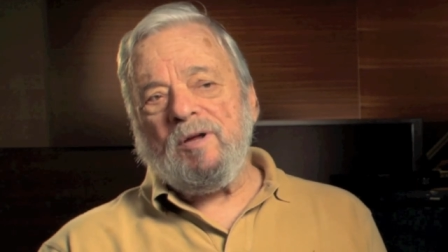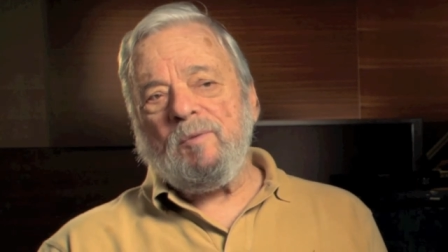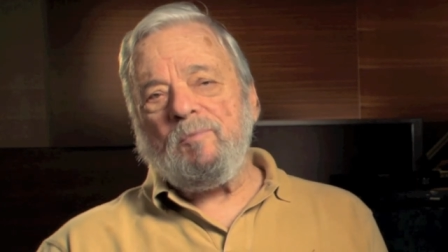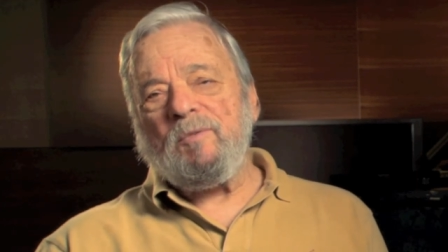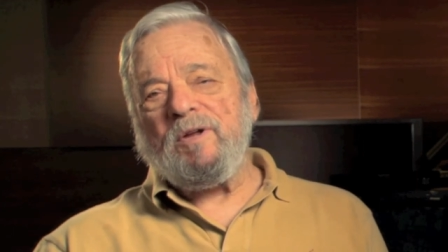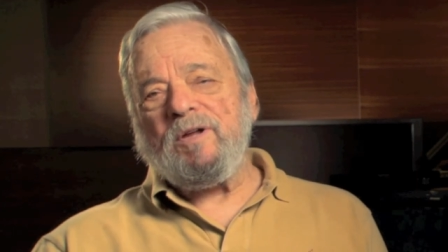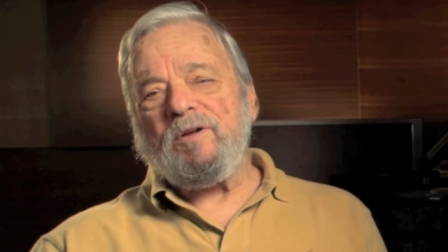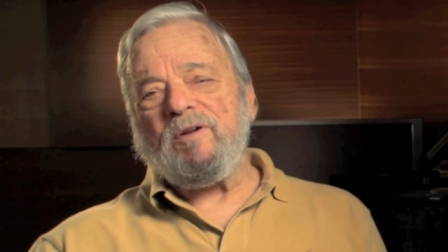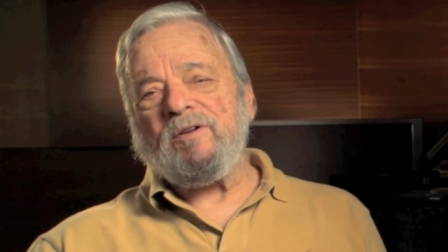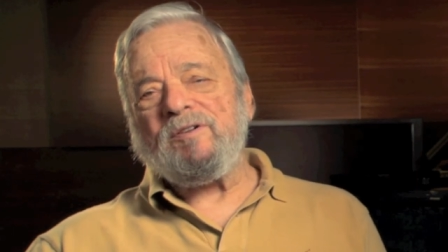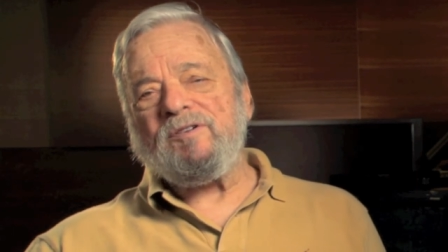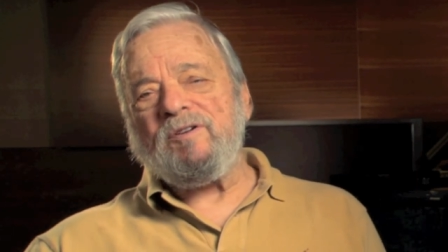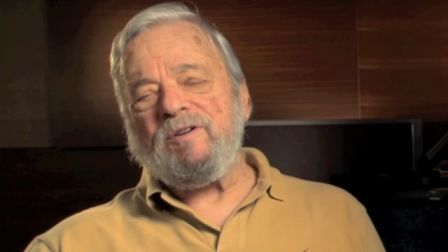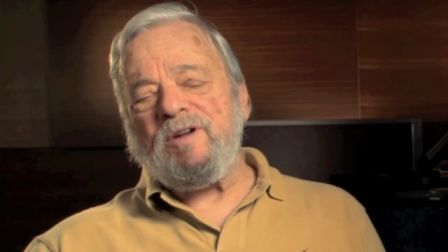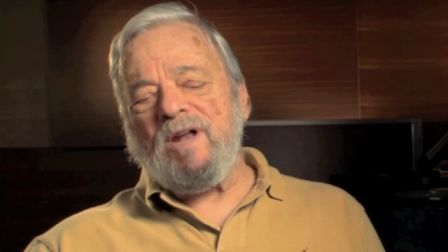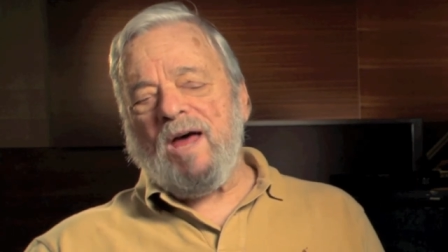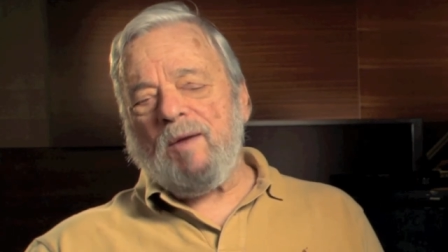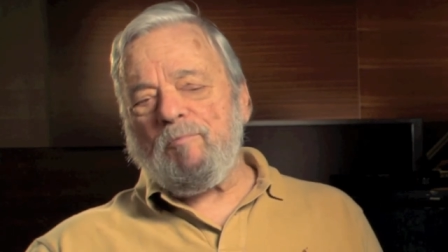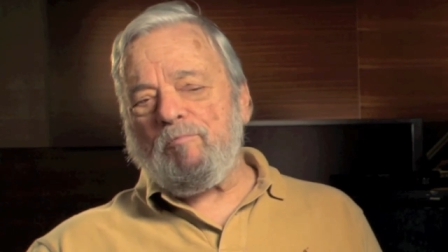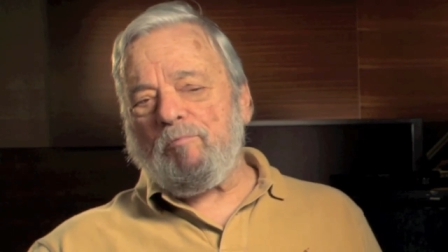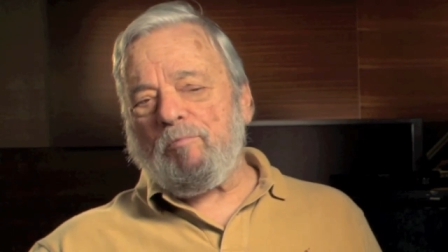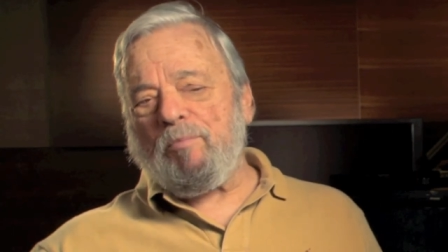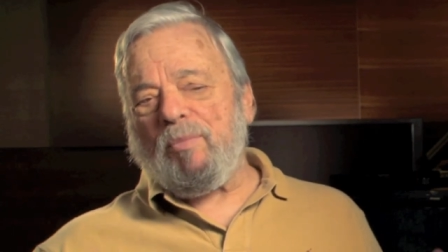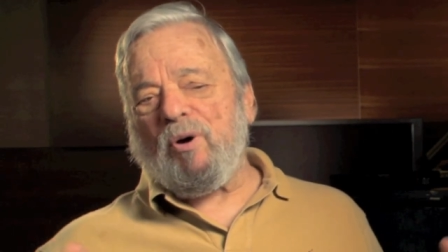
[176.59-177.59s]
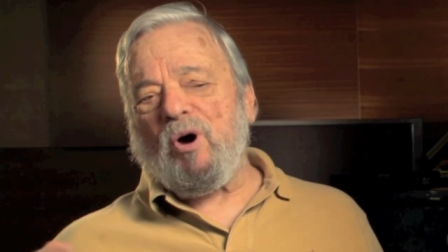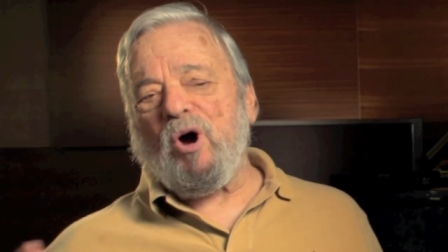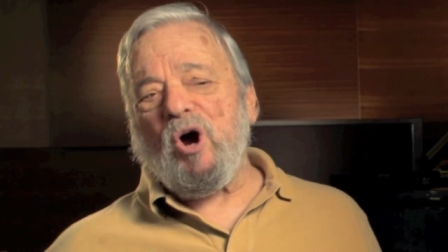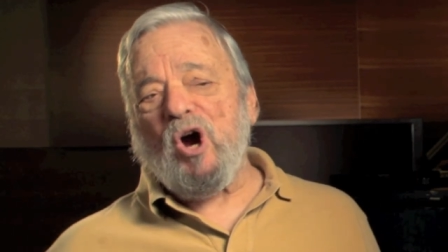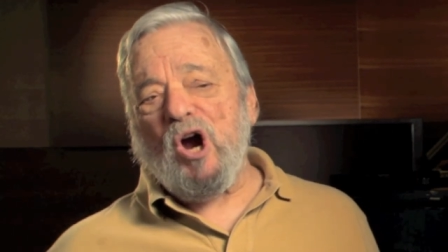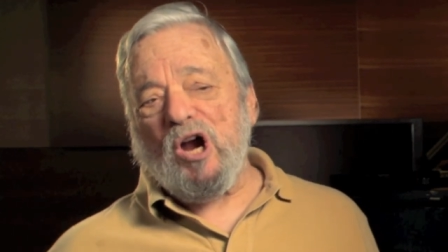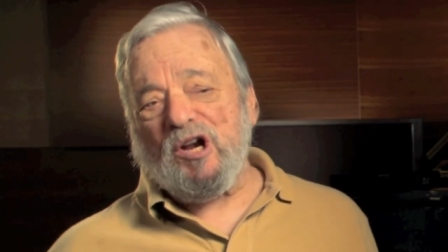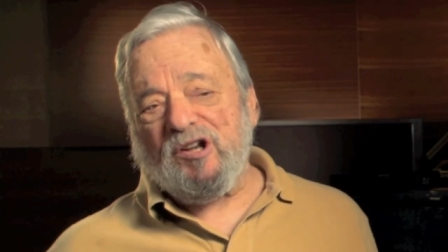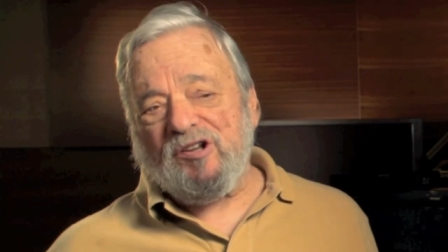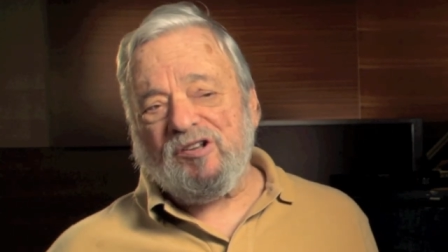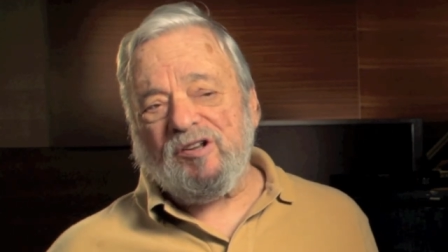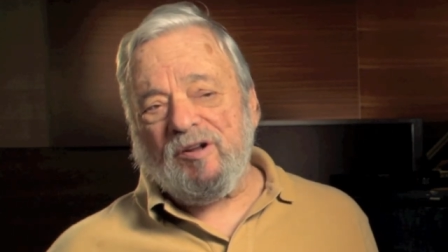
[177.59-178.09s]
because they're not
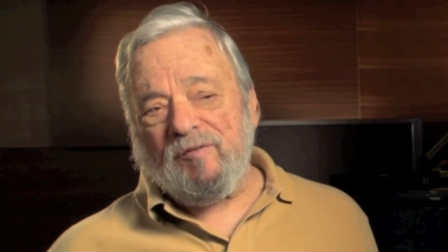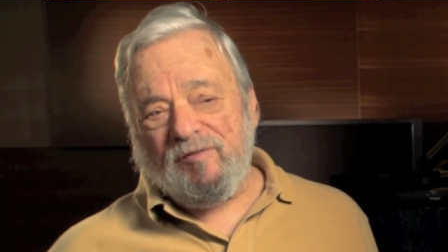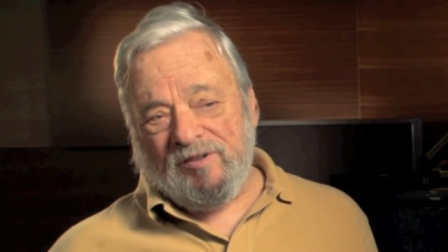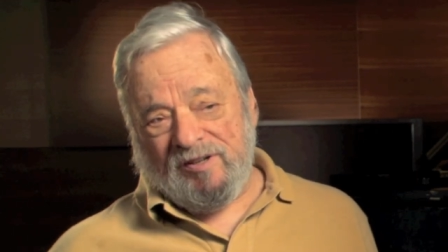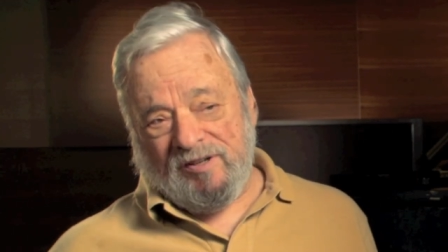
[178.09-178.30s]
parts of